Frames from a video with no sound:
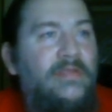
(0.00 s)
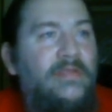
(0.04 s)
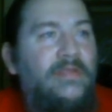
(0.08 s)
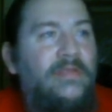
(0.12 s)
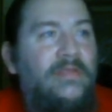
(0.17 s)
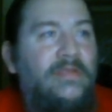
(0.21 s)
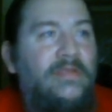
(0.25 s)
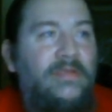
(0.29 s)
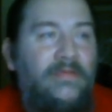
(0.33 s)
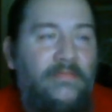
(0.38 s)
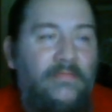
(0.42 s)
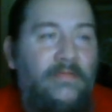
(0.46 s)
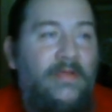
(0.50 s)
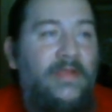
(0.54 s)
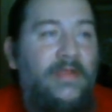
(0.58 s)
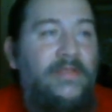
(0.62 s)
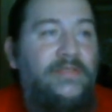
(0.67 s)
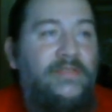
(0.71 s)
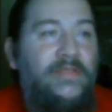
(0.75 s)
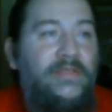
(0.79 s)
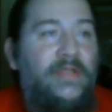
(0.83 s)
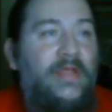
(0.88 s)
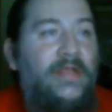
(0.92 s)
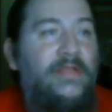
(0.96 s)
You're right,
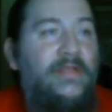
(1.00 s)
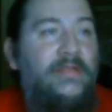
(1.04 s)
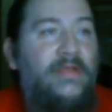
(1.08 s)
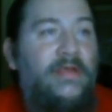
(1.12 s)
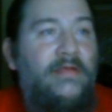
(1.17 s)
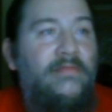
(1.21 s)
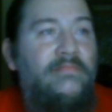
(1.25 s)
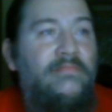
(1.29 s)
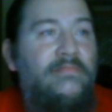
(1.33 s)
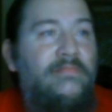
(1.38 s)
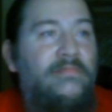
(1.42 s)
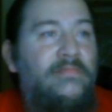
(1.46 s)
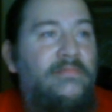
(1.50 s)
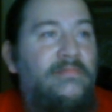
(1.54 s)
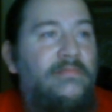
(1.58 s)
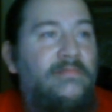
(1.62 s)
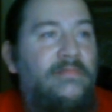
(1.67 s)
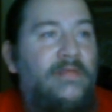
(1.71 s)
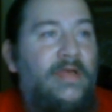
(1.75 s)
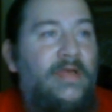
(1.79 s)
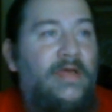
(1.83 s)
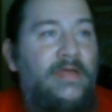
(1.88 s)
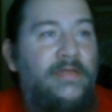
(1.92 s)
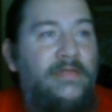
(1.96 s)
Shy Tom.
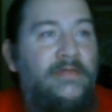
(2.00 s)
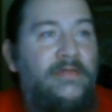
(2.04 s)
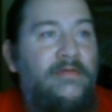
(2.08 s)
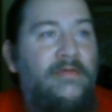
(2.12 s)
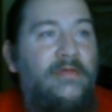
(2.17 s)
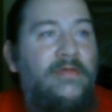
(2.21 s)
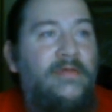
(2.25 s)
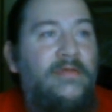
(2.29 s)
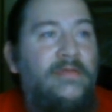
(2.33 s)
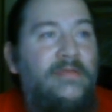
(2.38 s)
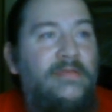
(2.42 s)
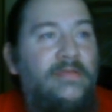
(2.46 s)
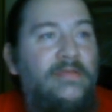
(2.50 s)
I agree.